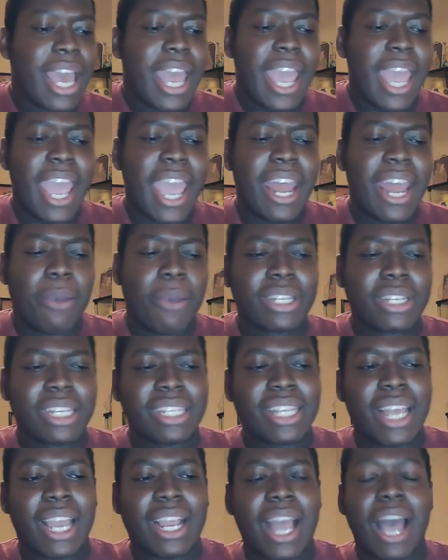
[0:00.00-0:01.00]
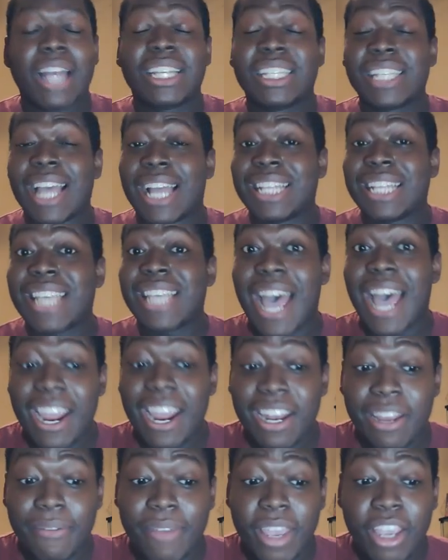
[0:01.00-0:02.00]
And I was just like, I just got
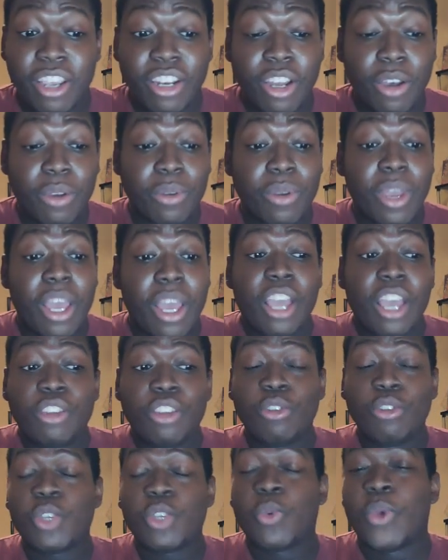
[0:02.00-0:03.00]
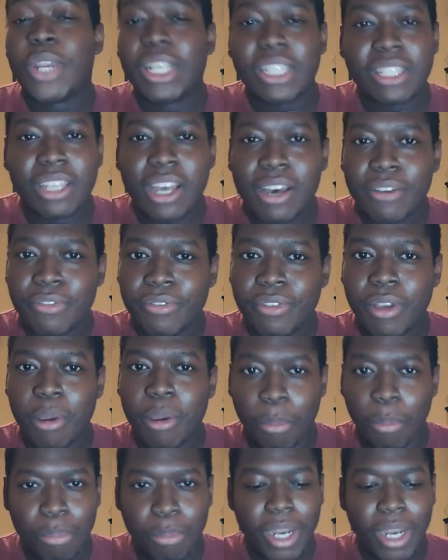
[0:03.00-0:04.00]
tired of it. You know, you tweet stuff,
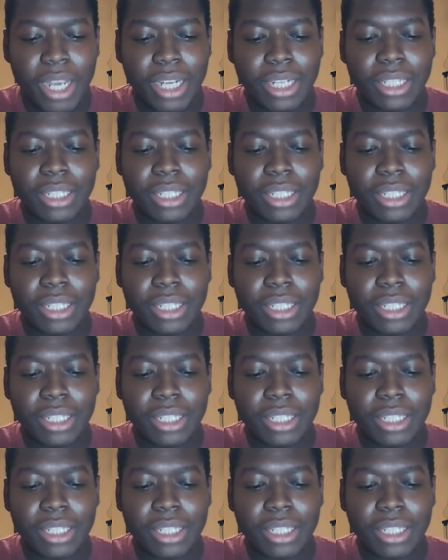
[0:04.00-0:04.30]
right?